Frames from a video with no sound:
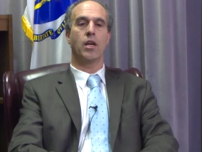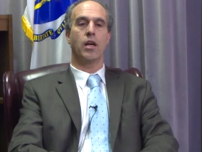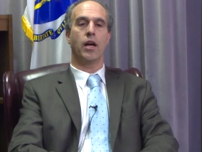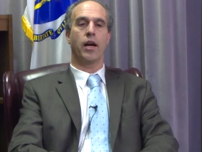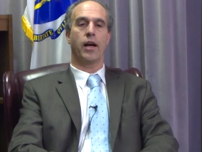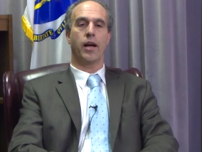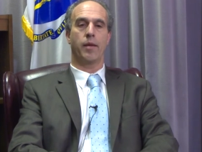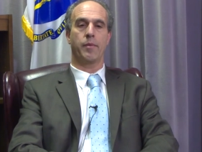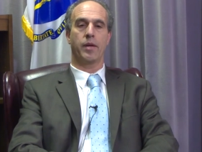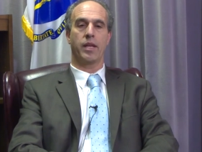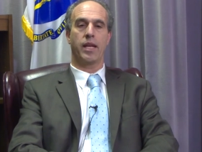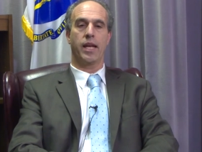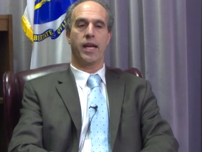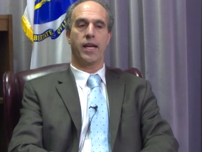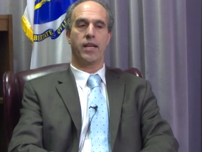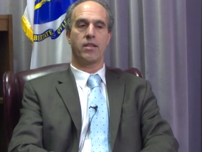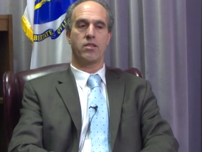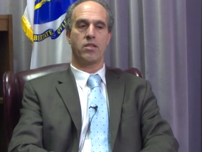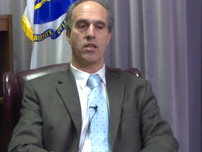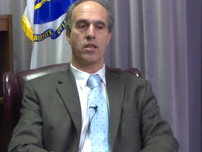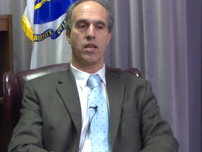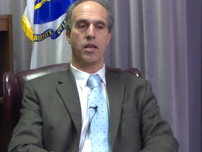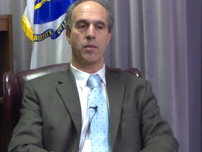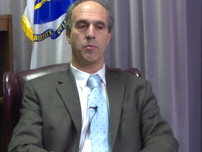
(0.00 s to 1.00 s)
It
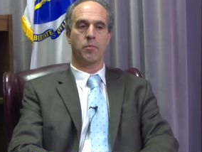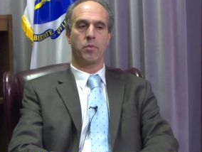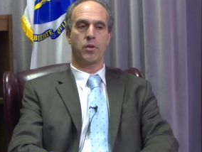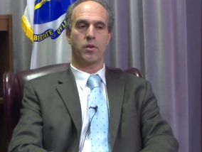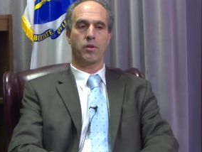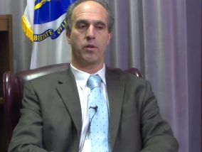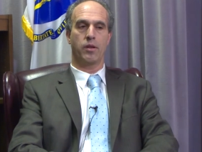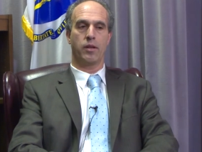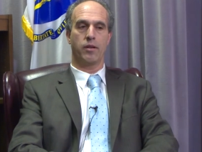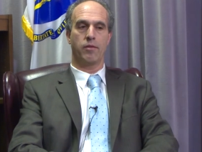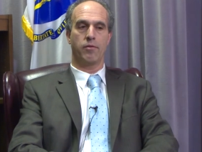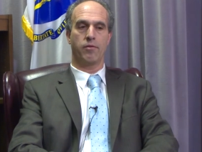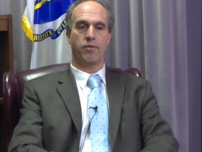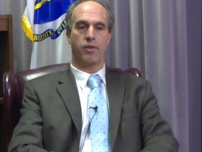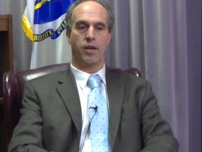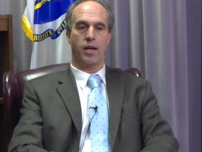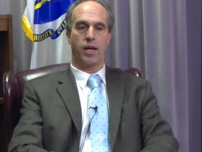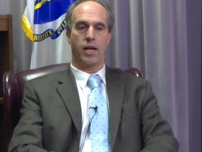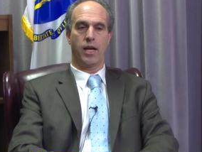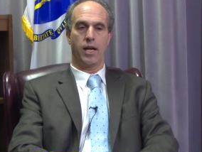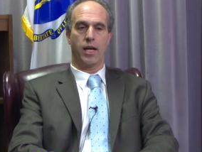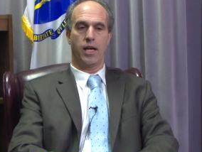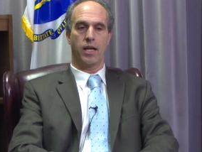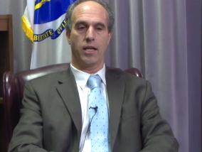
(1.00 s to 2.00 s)
has a number of
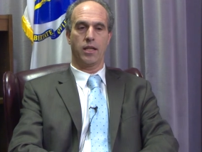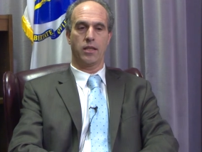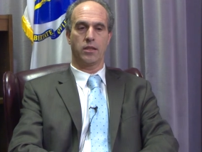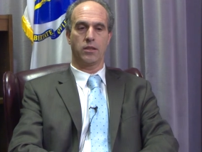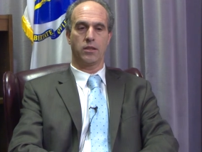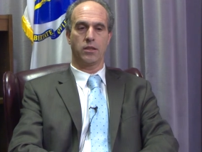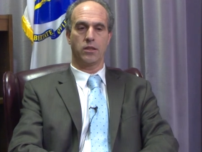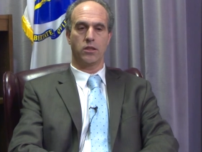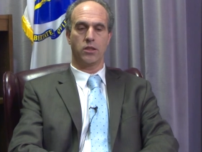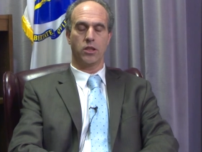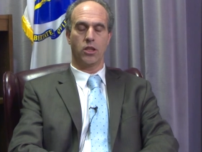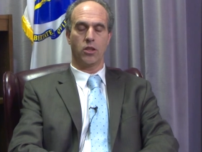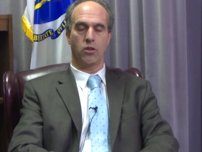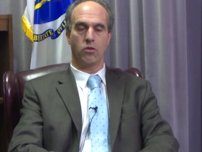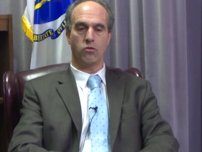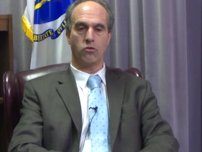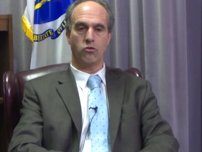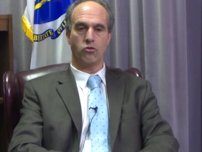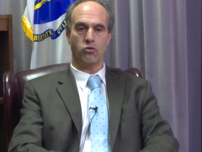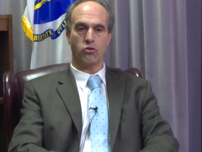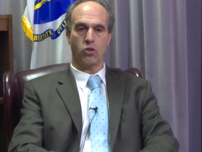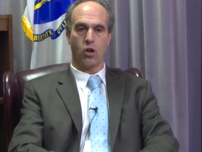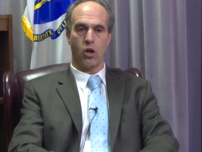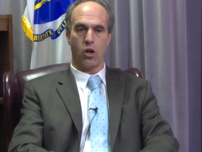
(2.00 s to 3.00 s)

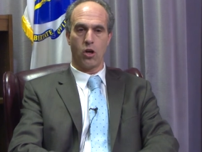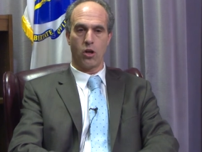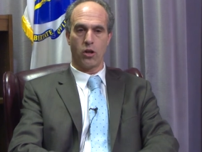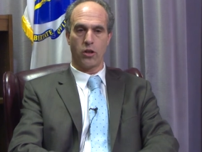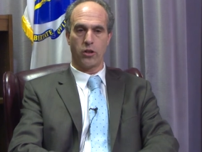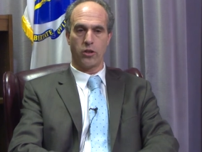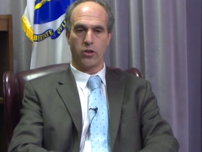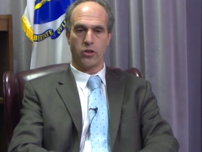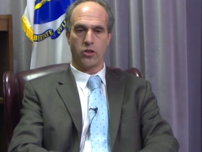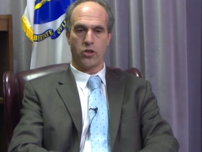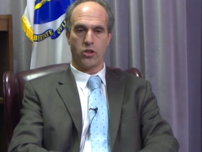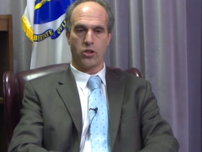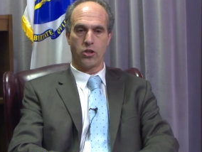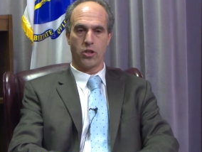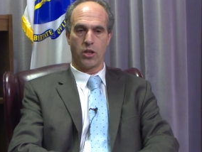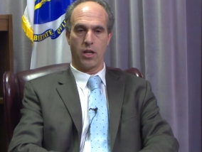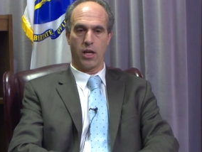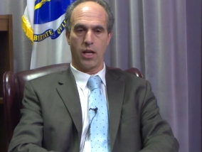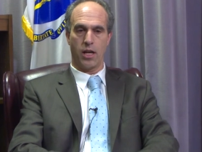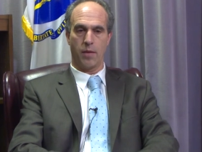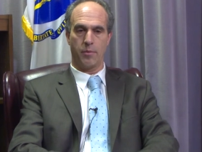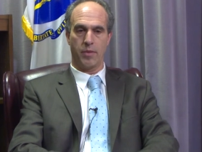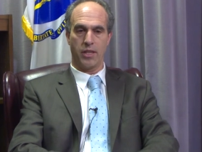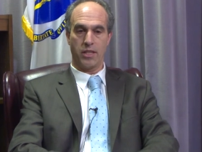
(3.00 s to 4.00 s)
large
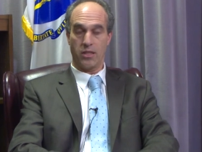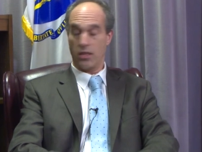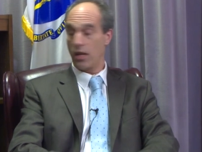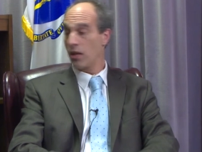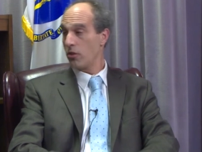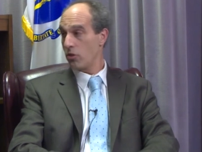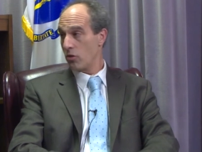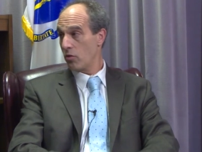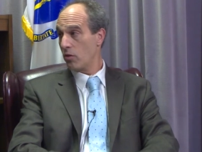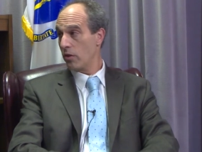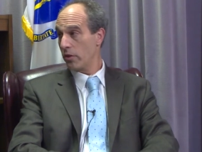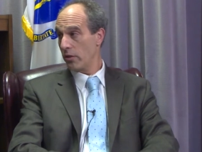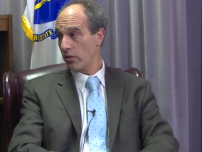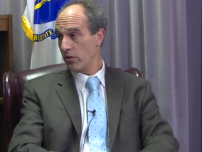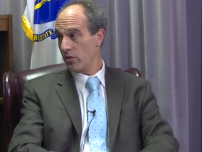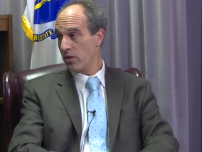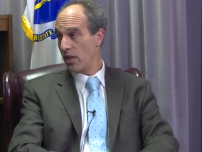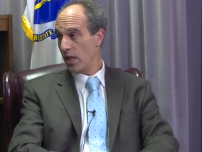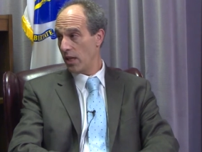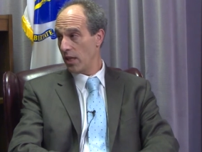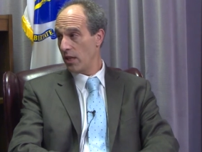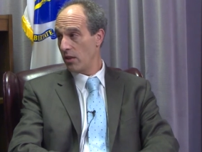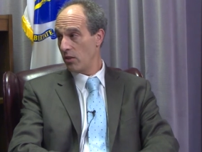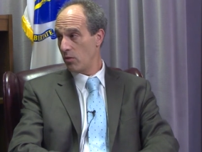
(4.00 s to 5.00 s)
industrial
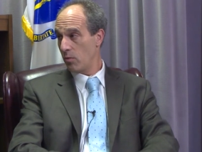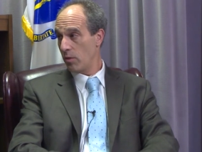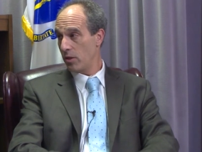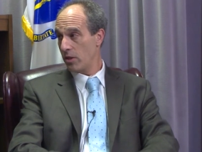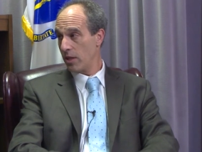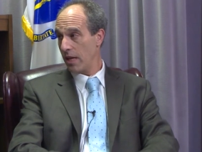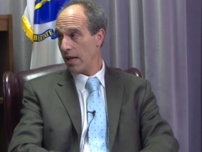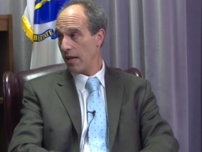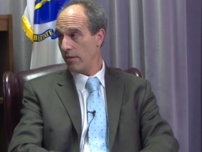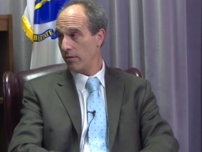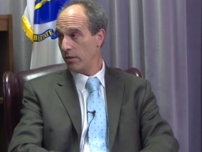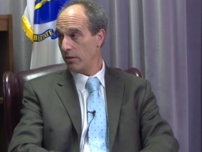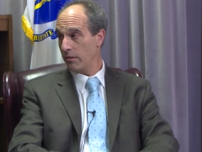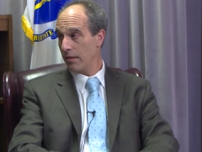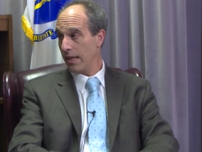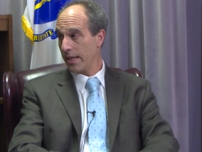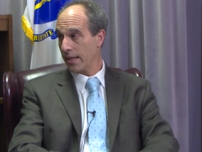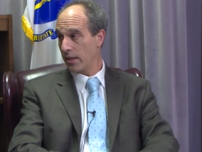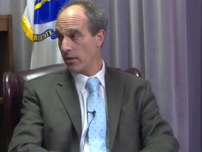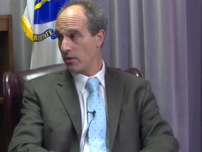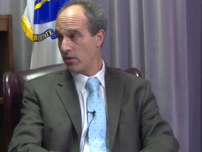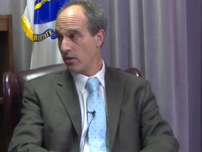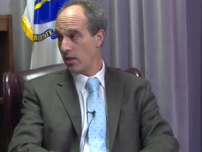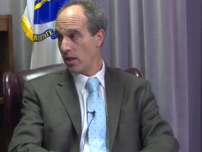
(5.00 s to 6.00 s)
cities which have a
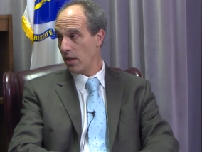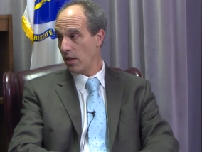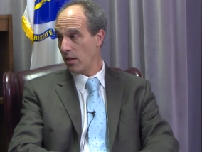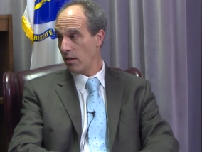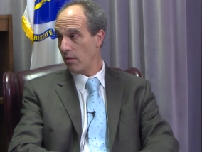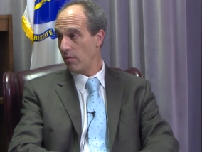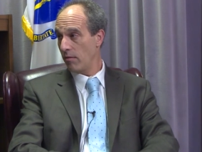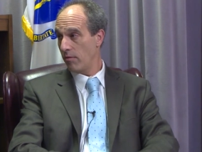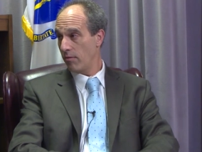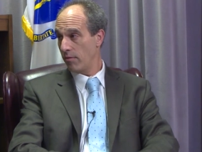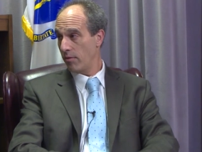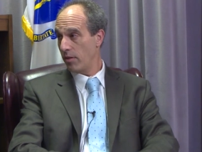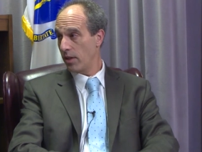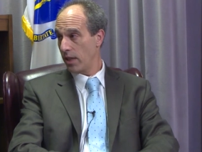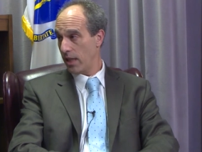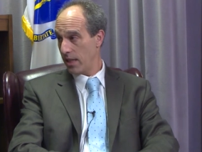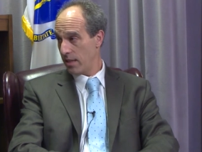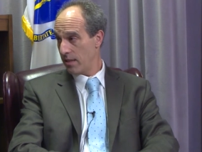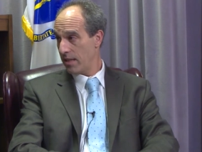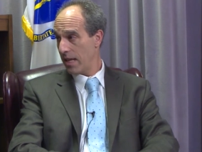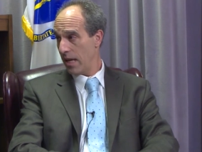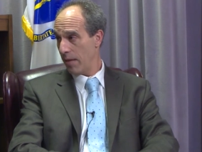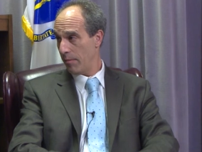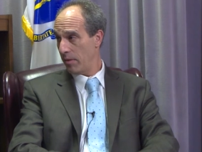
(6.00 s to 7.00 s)
legacy of
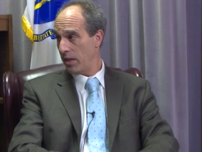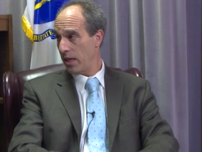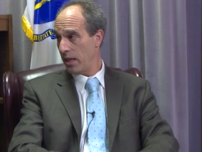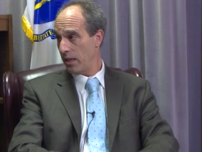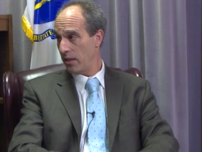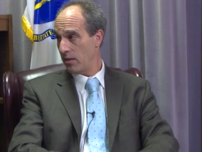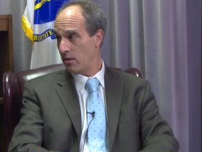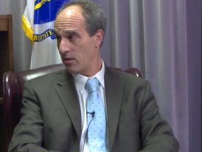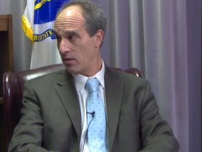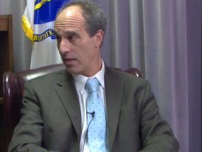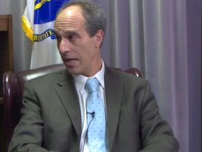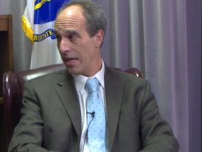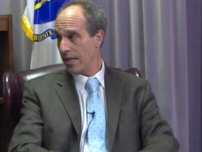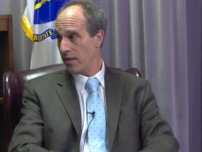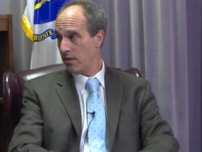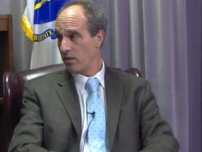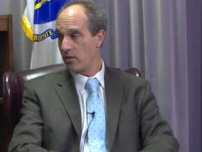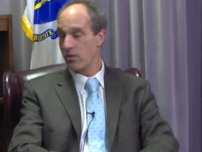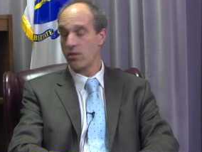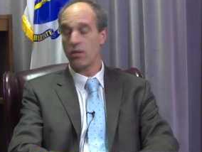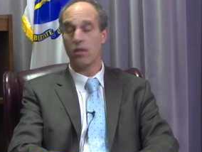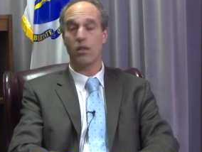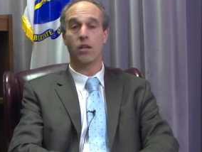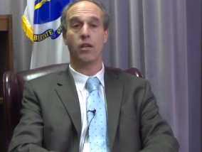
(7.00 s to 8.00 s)
contaminated
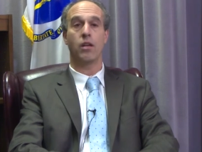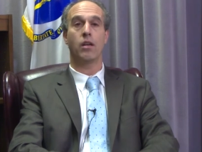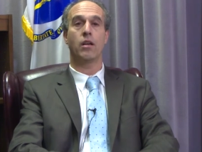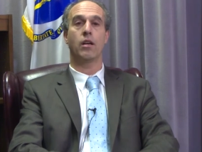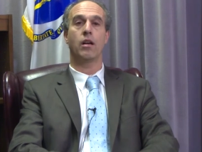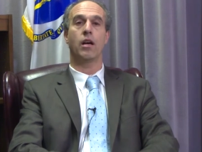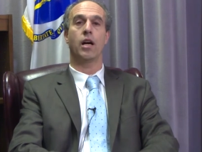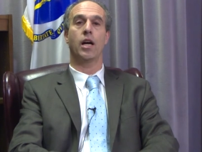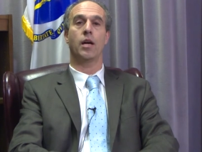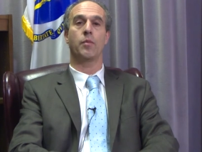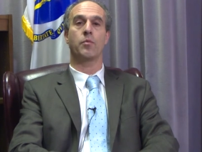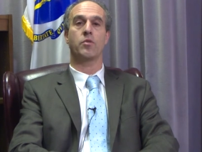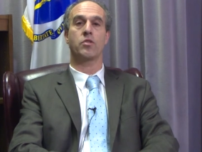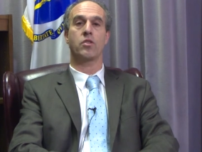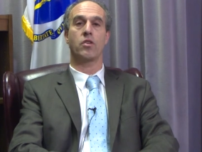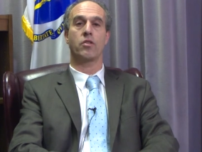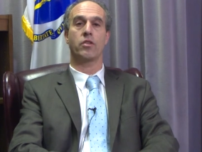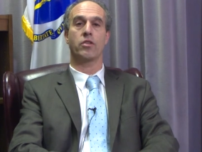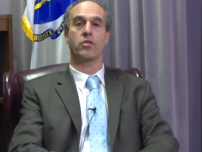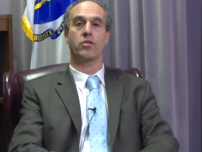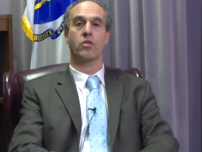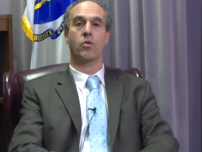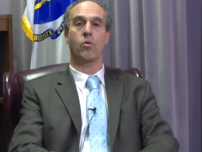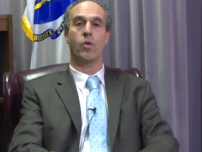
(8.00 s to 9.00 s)
sites, so
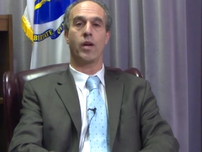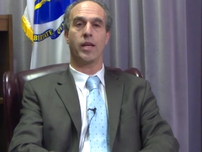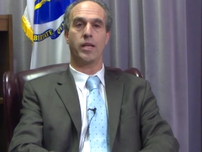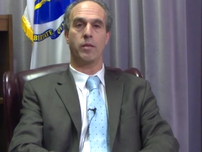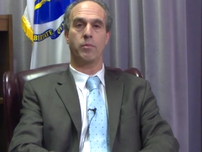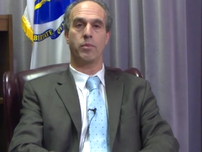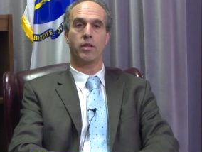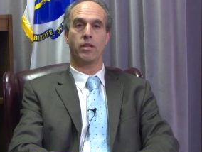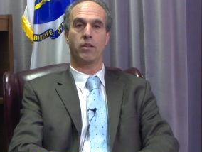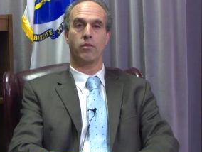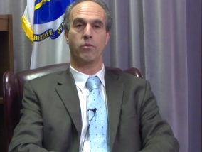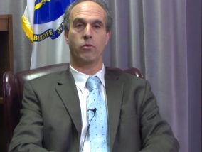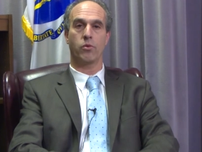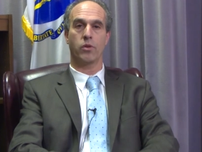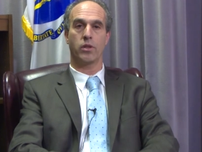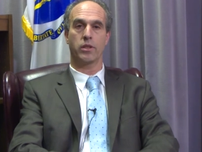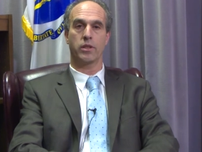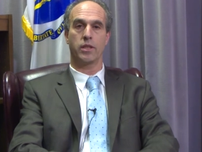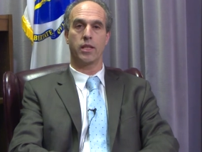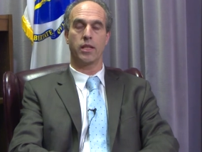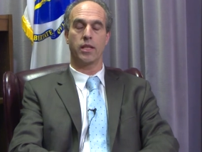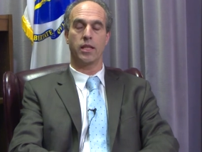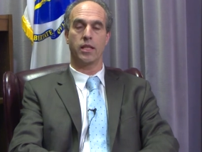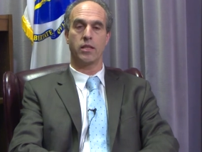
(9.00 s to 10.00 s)
there's quite a bit of
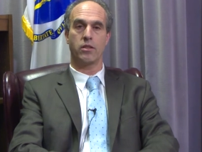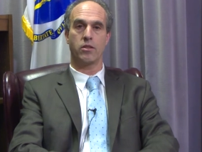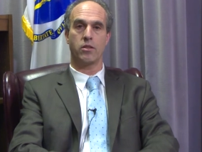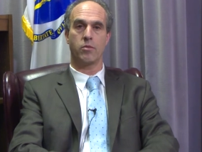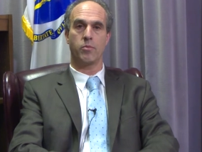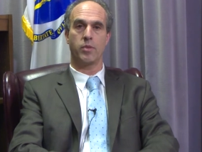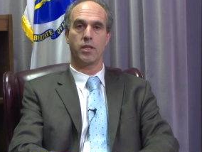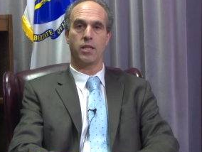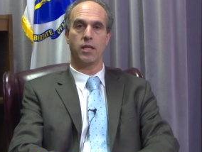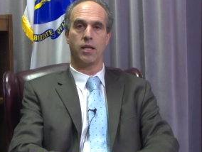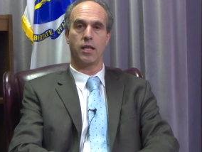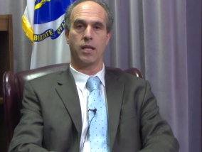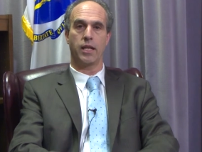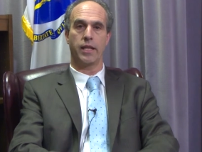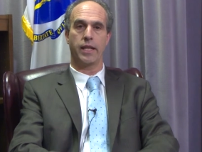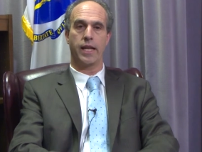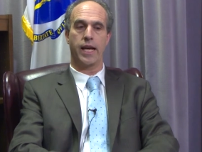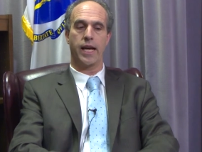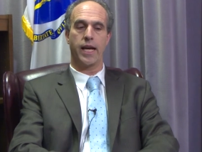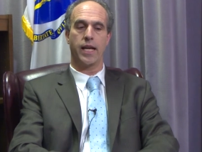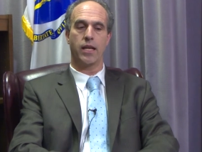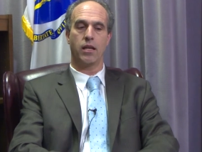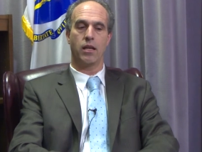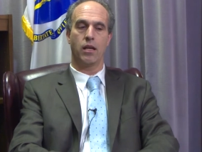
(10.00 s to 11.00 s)
work that needs to be done on
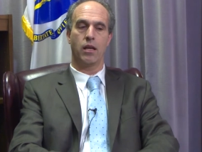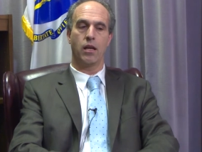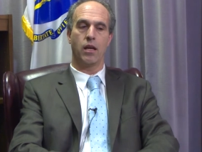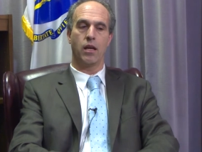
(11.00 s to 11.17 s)
that.